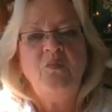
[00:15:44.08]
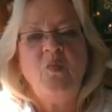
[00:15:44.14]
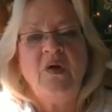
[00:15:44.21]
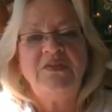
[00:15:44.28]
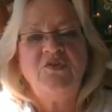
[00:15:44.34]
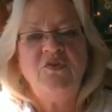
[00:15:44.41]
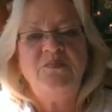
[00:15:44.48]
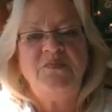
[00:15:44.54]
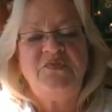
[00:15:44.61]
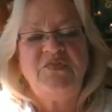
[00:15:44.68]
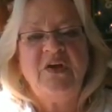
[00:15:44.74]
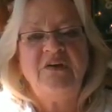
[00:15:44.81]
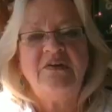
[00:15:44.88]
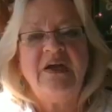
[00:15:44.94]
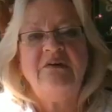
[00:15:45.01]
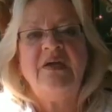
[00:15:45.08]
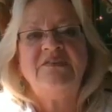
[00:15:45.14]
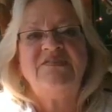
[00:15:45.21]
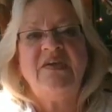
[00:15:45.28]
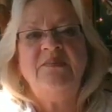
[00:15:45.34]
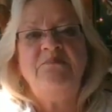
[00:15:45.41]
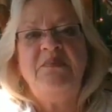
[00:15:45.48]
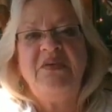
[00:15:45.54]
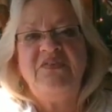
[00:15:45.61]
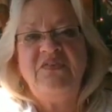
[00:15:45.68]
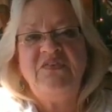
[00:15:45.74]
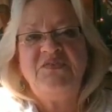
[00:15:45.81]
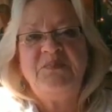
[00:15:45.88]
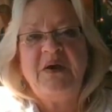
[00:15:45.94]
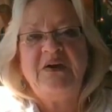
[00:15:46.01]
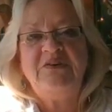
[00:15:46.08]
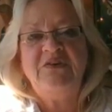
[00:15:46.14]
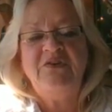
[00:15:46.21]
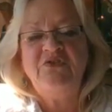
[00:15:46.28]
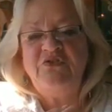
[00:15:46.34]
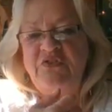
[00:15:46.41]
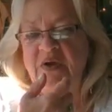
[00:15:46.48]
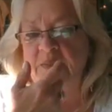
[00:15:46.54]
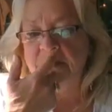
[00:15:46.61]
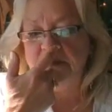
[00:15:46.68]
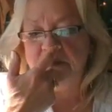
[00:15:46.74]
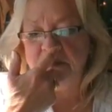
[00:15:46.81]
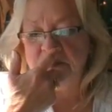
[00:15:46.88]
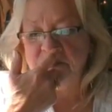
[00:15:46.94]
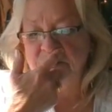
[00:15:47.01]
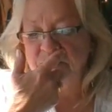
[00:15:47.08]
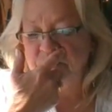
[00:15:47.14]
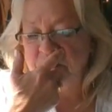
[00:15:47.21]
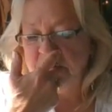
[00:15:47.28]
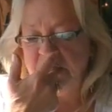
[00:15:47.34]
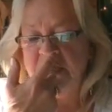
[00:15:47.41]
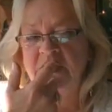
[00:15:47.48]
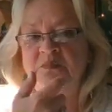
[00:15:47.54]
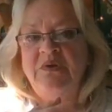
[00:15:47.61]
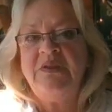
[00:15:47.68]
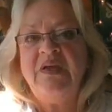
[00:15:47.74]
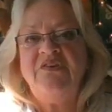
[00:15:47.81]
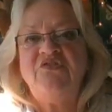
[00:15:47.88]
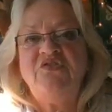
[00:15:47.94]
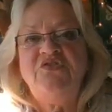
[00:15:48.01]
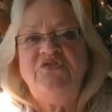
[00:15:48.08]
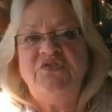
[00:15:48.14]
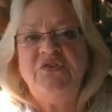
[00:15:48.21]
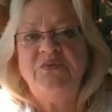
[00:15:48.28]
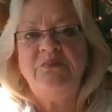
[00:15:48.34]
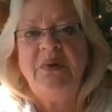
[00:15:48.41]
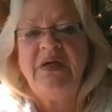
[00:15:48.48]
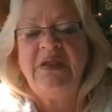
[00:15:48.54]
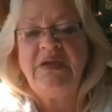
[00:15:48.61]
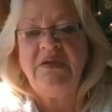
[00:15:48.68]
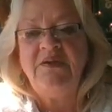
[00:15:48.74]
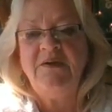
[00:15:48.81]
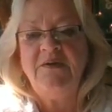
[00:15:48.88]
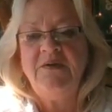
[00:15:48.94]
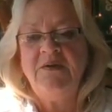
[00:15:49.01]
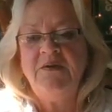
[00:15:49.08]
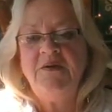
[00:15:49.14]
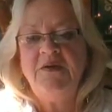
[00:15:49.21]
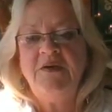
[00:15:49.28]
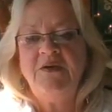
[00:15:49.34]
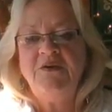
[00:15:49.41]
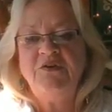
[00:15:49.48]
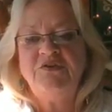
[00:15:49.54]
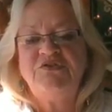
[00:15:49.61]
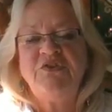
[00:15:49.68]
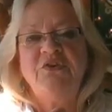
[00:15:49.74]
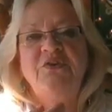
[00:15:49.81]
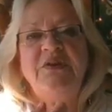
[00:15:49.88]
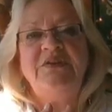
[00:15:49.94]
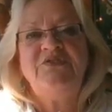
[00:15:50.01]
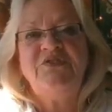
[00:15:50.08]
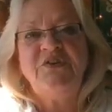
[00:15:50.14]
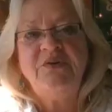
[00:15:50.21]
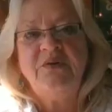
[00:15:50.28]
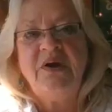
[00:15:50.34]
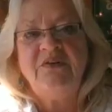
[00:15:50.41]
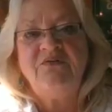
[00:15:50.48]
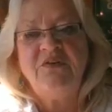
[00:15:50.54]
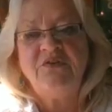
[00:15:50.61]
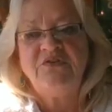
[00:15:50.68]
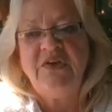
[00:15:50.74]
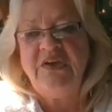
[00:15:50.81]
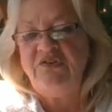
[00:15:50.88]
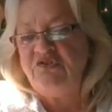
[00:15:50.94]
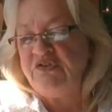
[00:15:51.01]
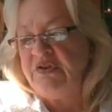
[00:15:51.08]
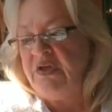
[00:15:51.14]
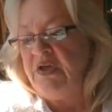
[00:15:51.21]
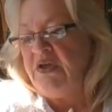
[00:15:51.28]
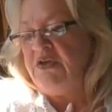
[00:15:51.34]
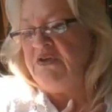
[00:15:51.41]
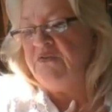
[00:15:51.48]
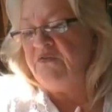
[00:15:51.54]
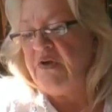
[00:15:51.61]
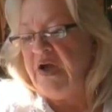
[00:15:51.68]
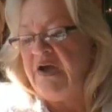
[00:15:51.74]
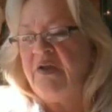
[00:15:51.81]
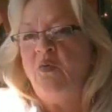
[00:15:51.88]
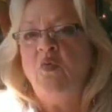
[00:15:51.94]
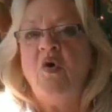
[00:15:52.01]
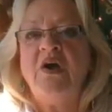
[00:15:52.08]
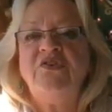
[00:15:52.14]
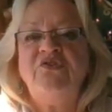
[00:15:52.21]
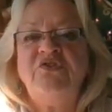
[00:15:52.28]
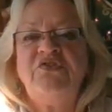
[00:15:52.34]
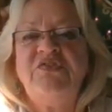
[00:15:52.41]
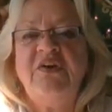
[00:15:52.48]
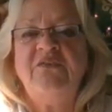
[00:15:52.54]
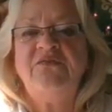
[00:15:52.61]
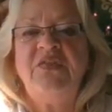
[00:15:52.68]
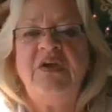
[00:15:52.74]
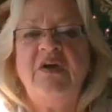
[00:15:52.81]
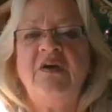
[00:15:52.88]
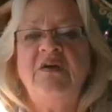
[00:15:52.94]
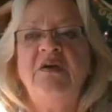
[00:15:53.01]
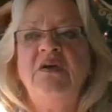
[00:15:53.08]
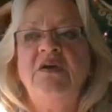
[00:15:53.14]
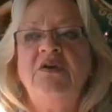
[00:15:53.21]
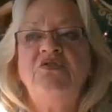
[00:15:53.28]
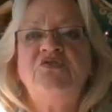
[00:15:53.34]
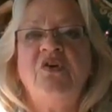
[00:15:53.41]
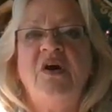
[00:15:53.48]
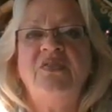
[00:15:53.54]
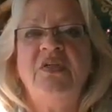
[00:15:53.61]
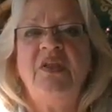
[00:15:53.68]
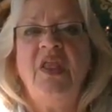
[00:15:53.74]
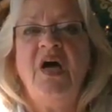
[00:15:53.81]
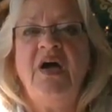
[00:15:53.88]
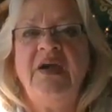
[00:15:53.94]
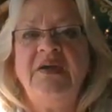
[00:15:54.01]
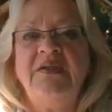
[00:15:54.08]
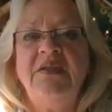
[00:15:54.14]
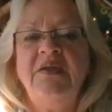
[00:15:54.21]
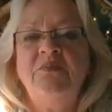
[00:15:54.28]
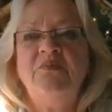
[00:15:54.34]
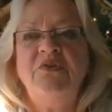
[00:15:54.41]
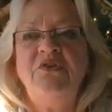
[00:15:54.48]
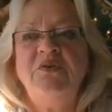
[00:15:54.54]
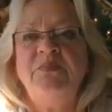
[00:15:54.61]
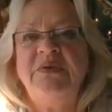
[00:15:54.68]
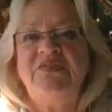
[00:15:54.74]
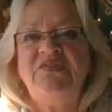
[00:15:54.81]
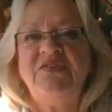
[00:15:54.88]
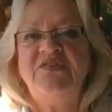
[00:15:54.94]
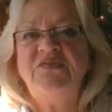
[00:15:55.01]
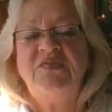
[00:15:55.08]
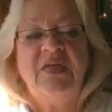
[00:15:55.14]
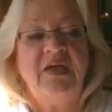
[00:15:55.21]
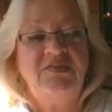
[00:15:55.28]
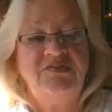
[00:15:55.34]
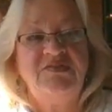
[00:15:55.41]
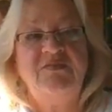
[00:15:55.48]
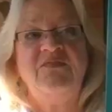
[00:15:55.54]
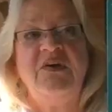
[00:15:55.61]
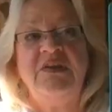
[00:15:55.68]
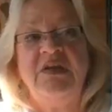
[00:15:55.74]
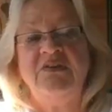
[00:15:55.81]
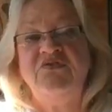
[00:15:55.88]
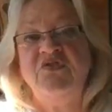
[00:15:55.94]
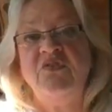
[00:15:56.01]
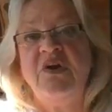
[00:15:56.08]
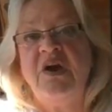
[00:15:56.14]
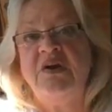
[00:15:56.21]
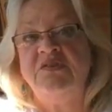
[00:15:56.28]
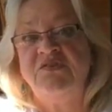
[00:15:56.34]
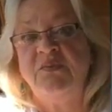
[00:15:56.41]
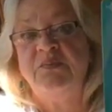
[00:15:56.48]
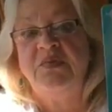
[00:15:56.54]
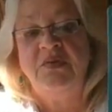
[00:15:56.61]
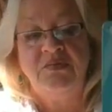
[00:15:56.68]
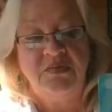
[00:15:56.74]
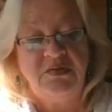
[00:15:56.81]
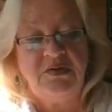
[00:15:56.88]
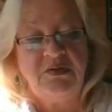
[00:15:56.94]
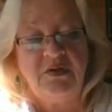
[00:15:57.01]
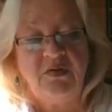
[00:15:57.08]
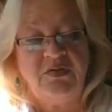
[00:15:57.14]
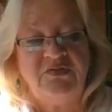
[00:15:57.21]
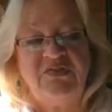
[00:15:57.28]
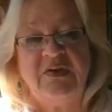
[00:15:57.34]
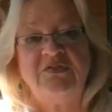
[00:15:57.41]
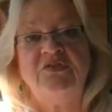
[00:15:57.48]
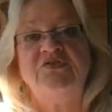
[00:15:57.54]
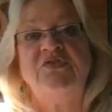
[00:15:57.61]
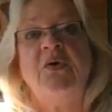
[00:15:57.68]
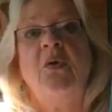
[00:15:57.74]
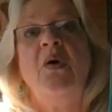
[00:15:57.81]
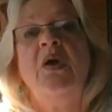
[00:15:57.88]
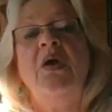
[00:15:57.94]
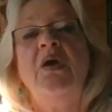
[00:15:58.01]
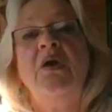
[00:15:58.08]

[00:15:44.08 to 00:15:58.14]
what could start out as a business partnership in relation to money could turn into a flirtation. You've got to watch yourself there. Draw the line. Put your business. That's the financial card. So the, the you know the sector. So